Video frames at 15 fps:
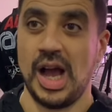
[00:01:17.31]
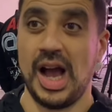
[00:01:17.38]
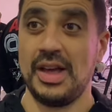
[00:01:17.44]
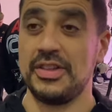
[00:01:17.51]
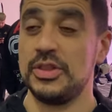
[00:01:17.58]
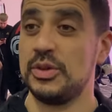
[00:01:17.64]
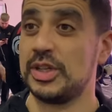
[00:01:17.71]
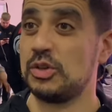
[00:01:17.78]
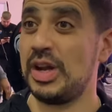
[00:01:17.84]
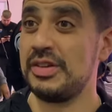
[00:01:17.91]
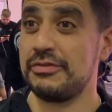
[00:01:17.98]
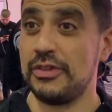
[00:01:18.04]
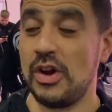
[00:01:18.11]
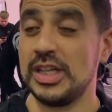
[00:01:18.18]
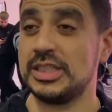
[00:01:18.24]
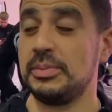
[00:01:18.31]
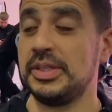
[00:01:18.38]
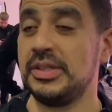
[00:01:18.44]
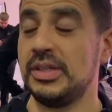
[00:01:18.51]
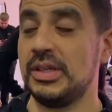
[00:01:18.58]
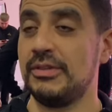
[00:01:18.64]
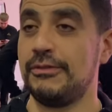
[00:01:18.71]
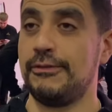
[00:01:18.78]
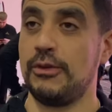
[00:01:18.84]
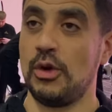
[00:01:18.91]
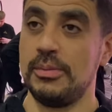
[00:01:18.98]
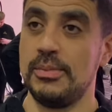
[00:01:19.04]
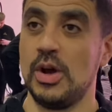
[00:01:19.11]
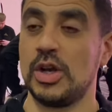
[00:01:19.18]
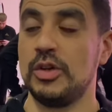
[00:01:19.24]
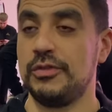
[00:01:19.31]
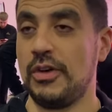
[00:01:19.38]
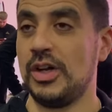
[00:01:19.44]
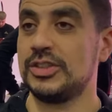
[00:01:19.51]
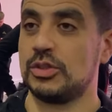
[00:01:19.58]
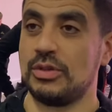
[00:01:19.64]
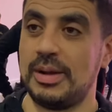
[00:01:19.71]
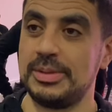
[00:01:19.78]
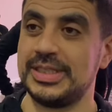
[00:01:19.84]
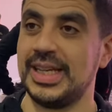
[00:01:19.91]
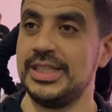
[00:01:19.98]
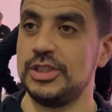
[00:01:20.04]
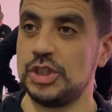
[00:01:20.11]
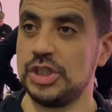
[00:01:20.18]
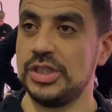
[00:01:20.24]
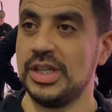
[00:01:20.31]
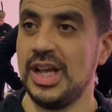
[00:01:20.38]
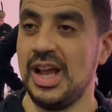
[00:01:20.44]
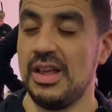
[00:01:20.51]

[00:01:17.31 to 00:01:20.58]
I think they're great fights. I mean, Florian Marku fights grab attention.